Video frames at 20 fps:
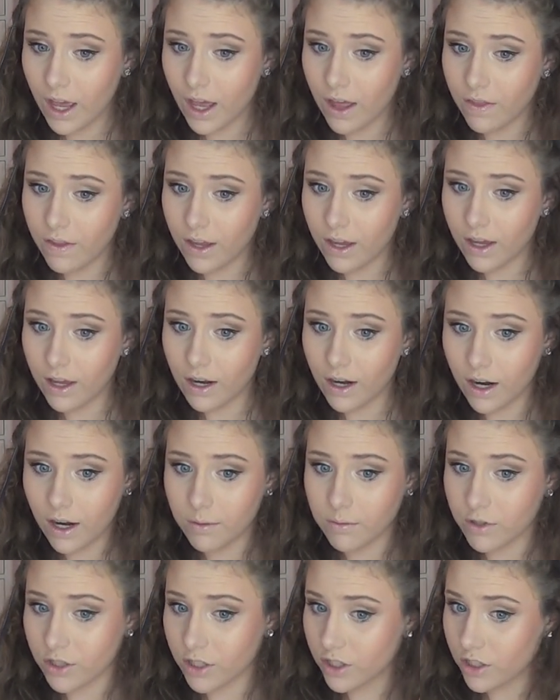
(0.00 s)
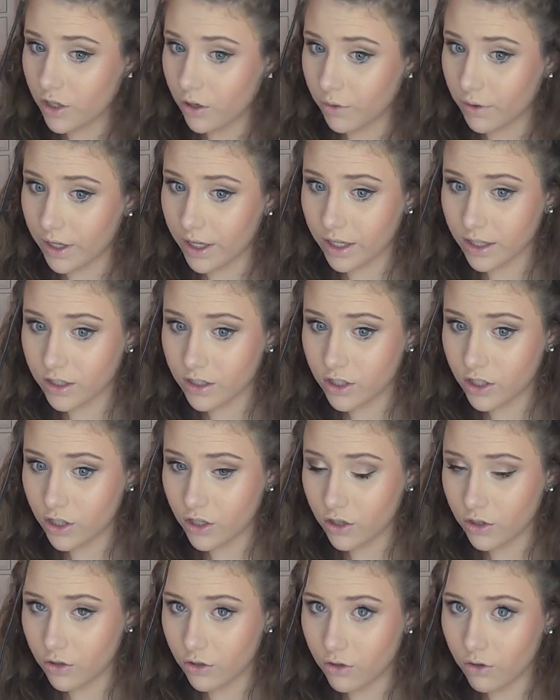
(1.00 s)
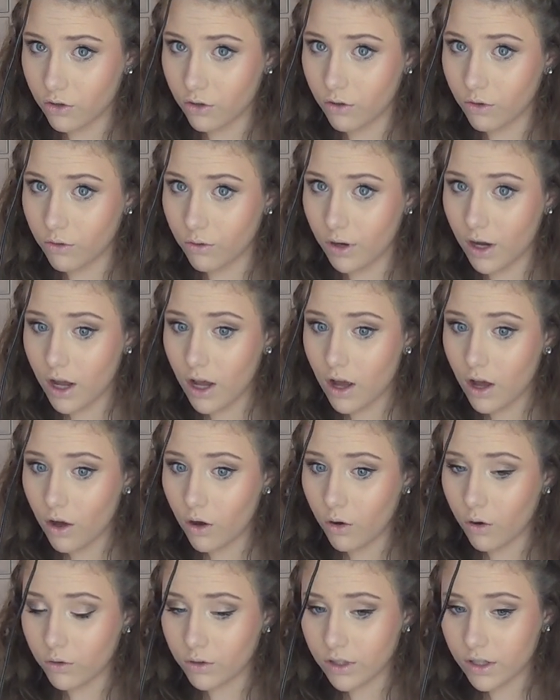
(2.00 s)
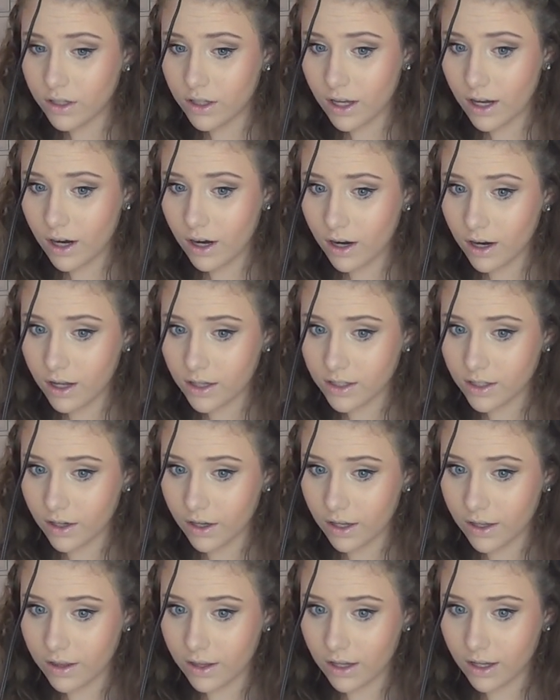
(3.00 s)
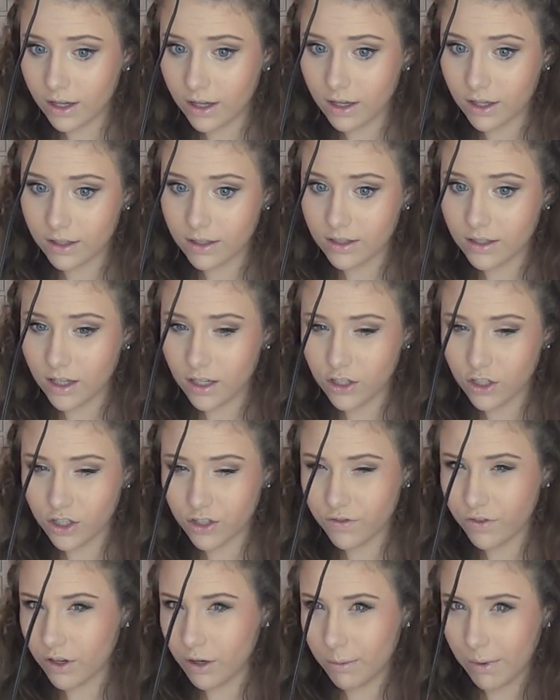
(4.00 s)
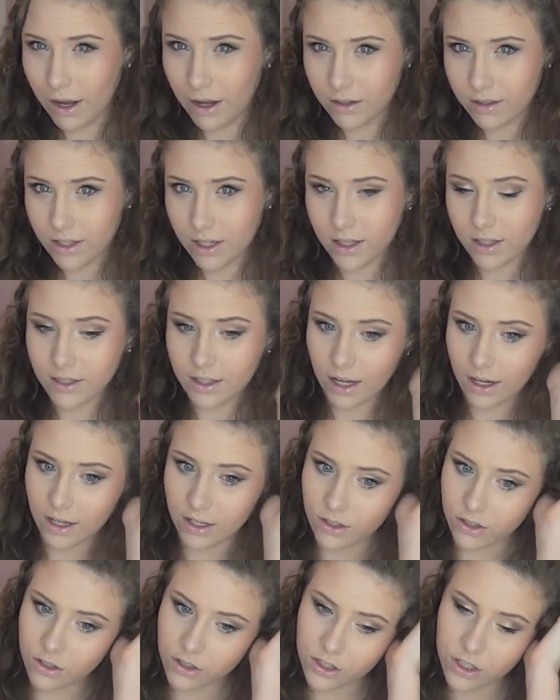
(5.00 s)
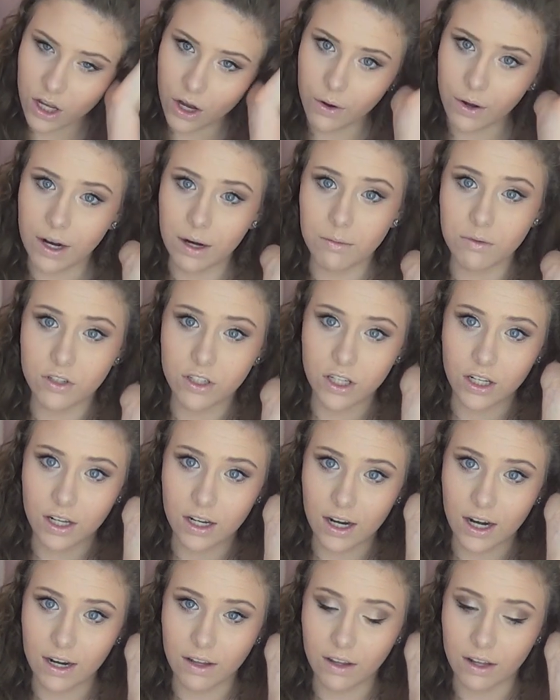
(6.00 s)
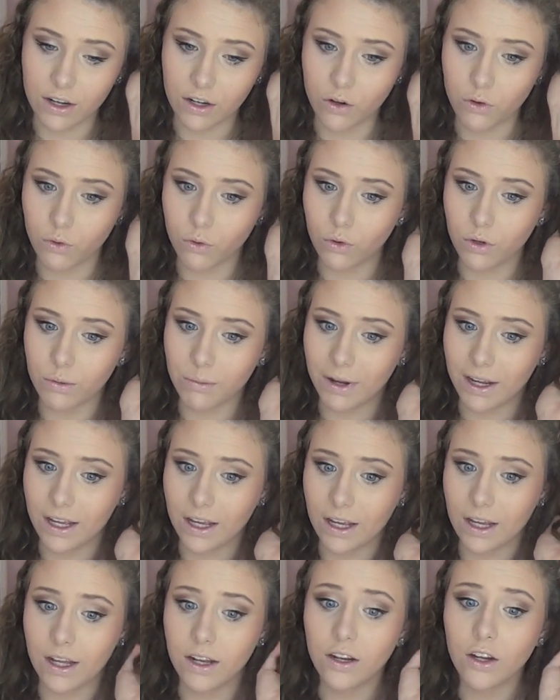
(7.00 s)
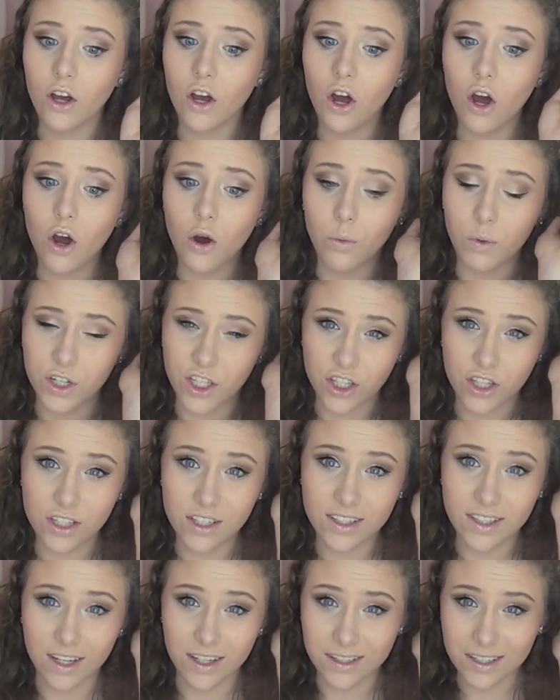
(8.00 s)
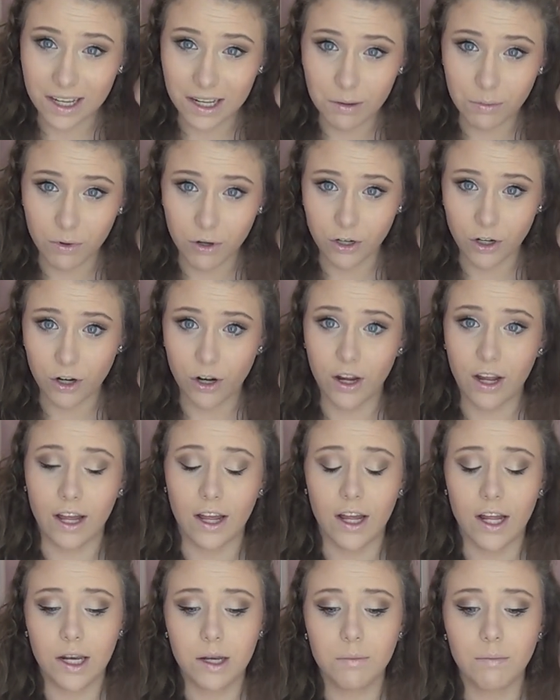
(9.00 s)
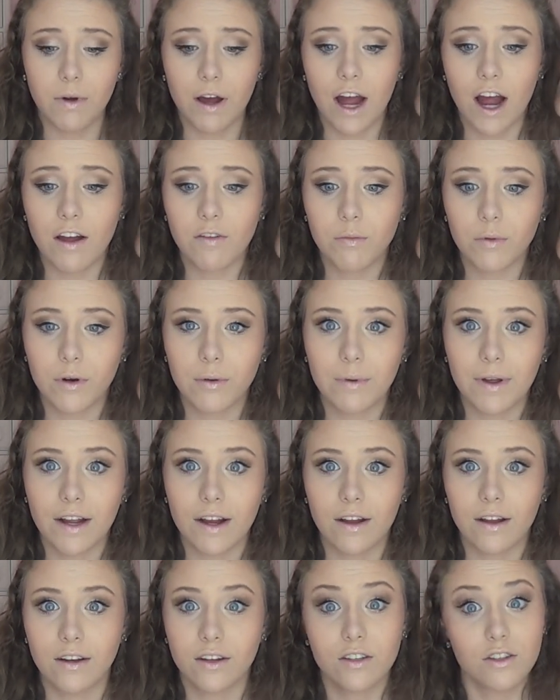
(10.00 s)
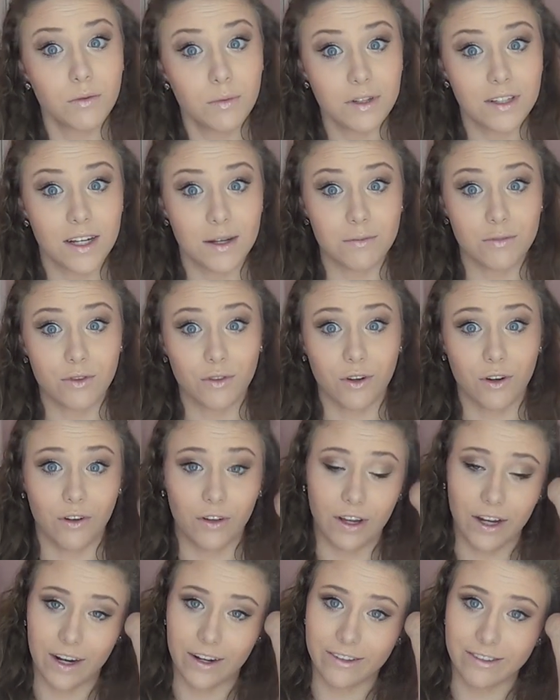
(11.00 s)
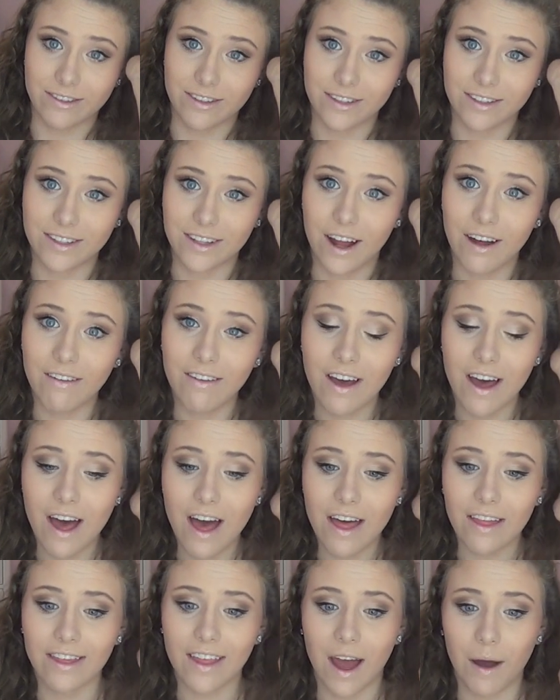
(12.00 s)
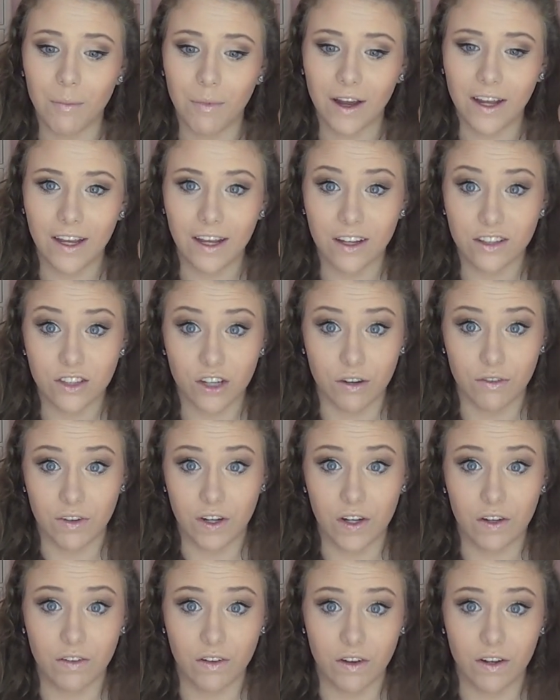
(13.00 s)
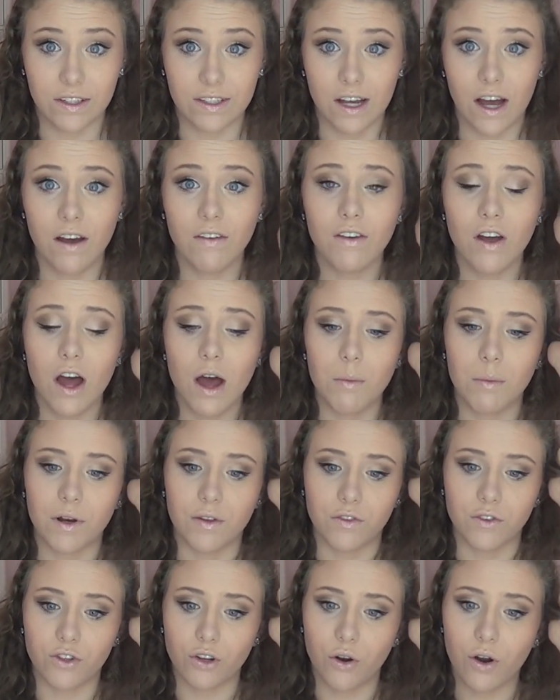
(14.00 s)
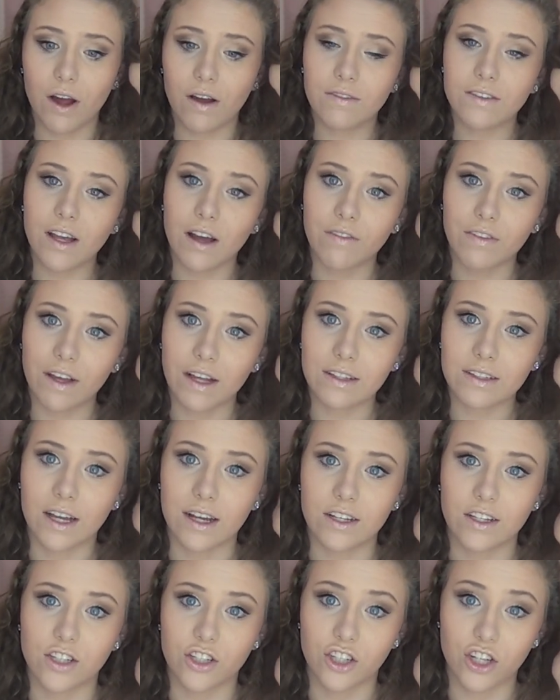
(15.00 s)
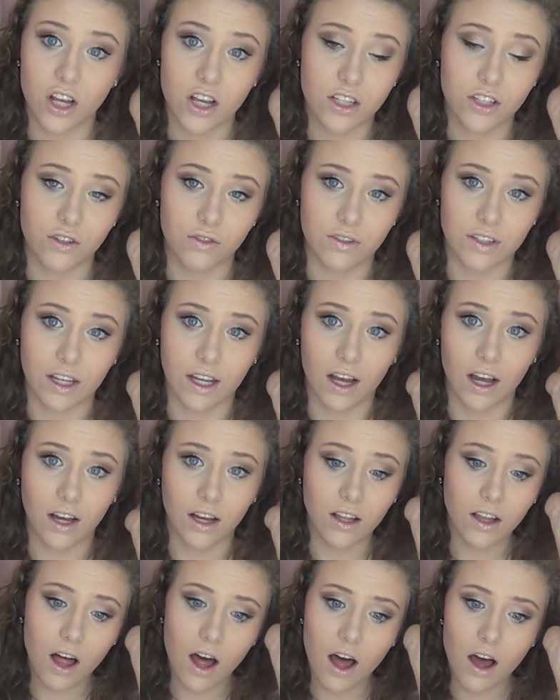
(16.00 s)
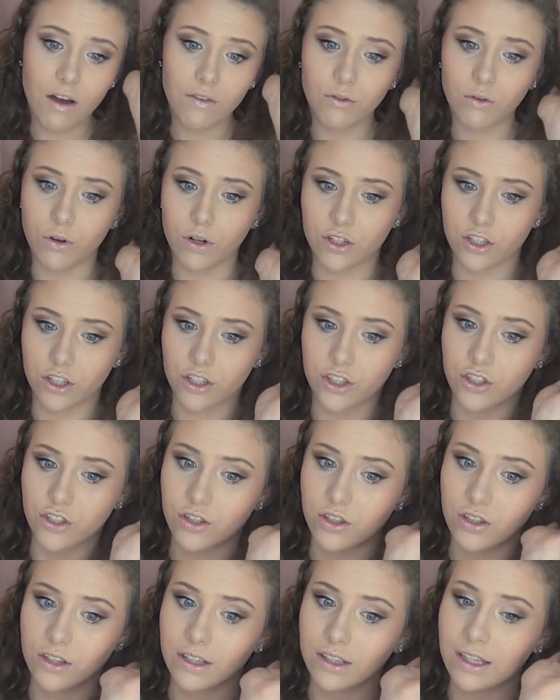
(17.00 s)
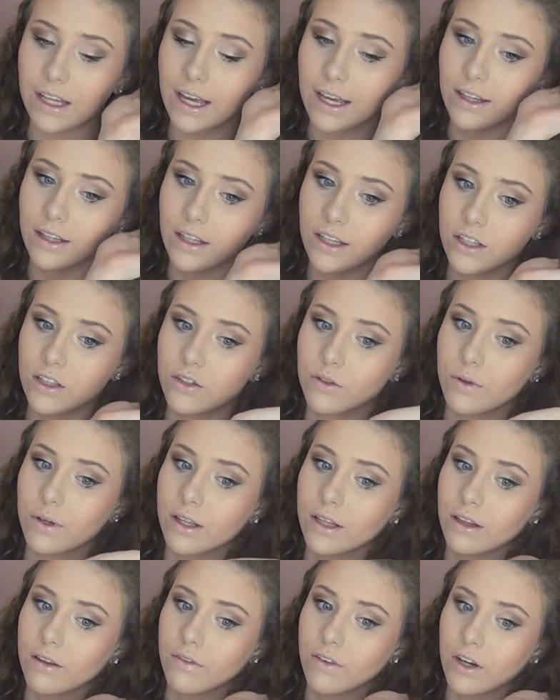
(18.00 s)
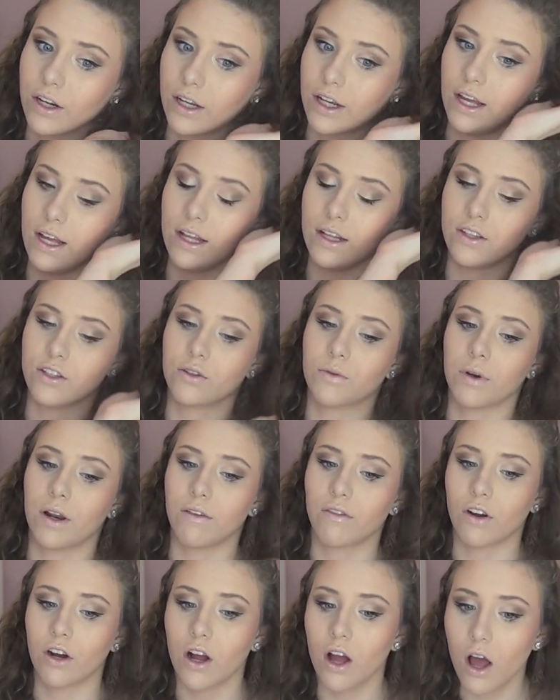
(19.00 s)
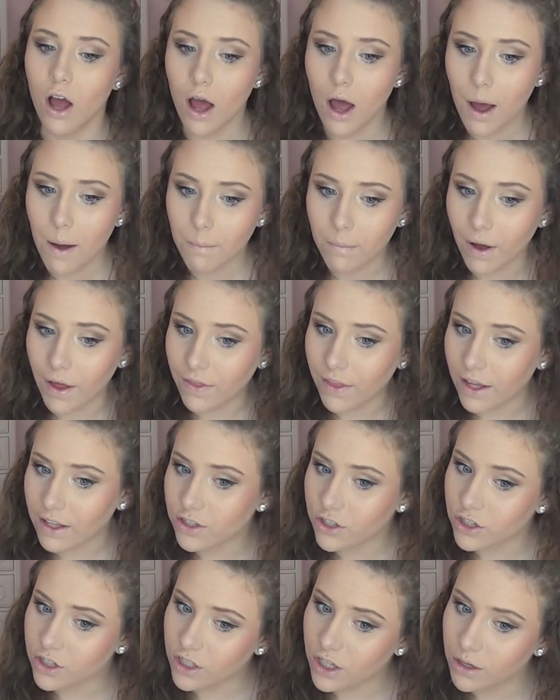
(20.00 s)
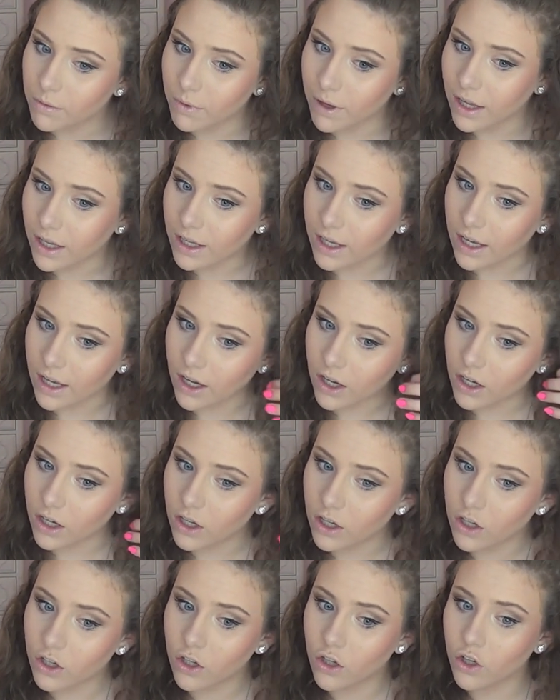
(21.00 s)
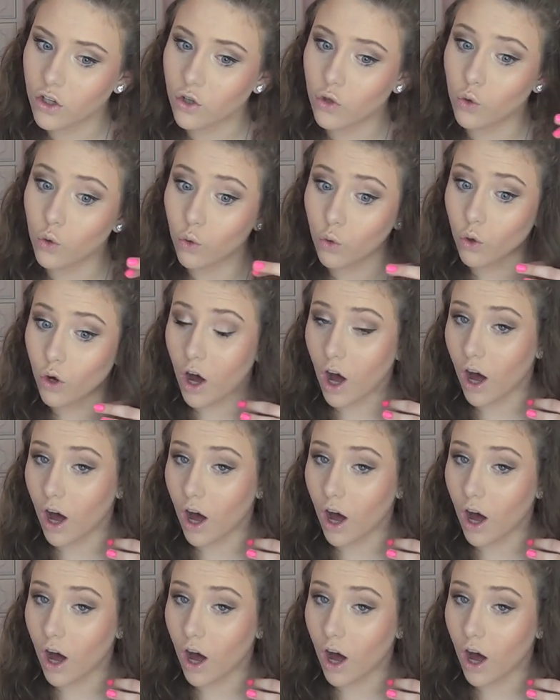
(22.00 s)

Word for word: And then I'm just going to hold it there until I think it's done just for about 10 seconds or so and I'm just going to kind of let it cool in my hand which this does kind of burn your hand but I've burned my hand so many times with curling irons and stuff that my hands are very very tough but if you don't have tough hands I suggest using a glove or just lightly doing the very ends or whatever but that's just going to make it cool